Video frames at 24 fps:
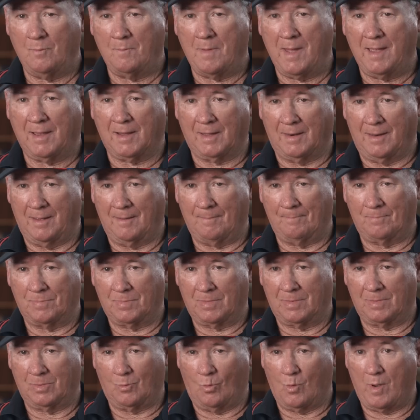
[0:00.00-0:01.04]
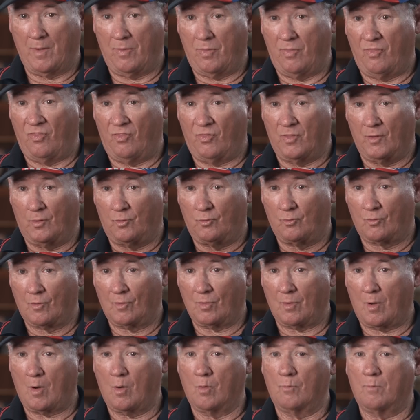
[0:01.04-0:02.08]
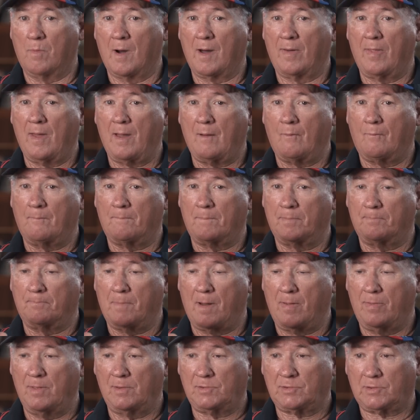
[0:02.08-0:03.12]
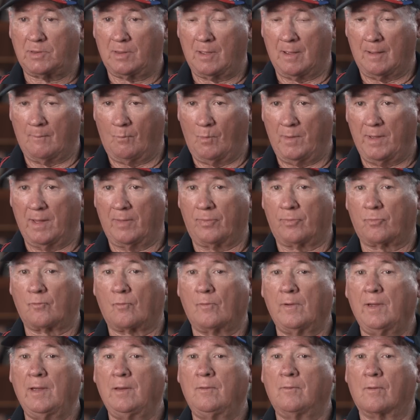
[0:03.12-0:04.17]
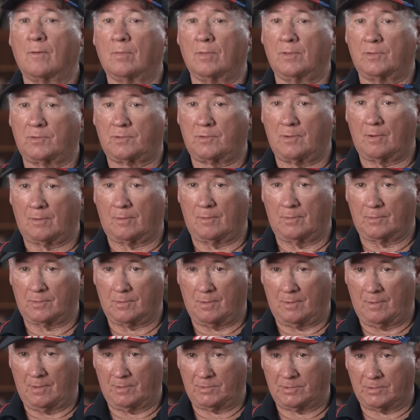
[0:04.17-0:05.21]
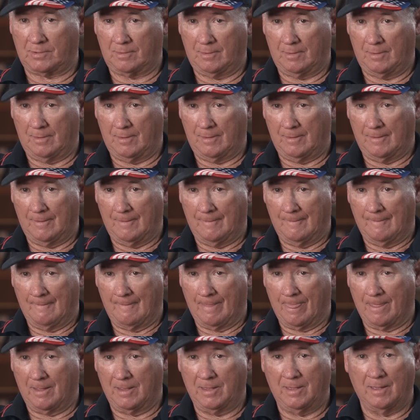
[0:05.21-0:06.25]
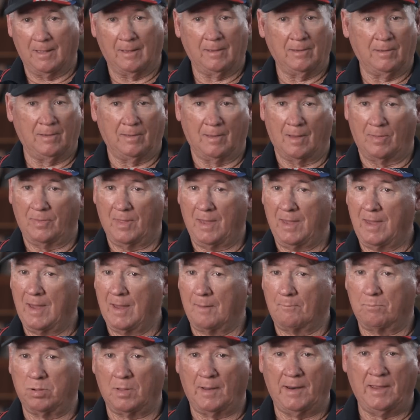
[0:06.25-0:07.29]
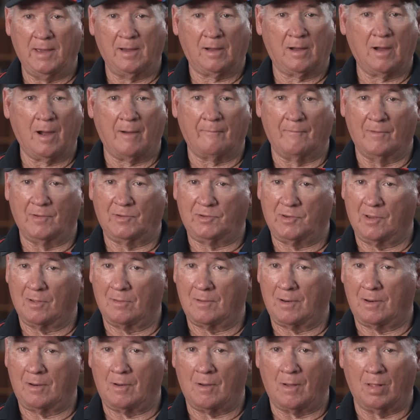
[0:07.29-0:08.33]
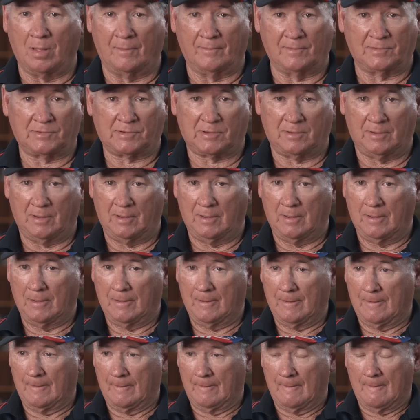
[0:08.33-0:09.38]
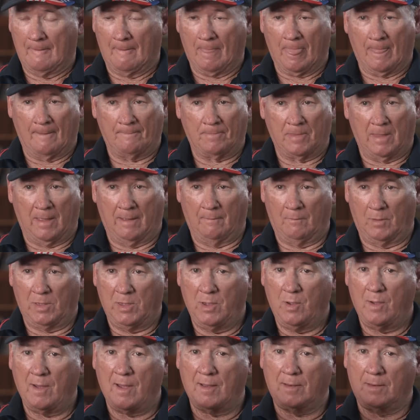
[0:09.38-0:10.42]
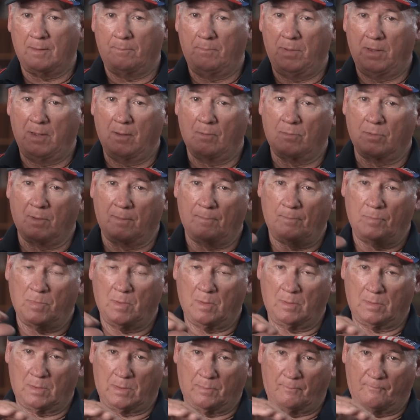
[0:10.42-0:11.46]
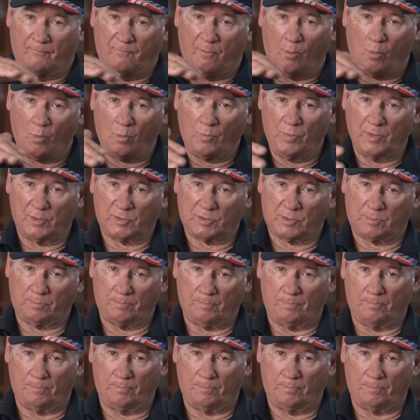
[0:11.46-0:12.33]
making it, the way the drill, by this time we had 3 drill instructors on us. Yeah, they had plenty of coverage yelling at all of us. And you had to be able to fold this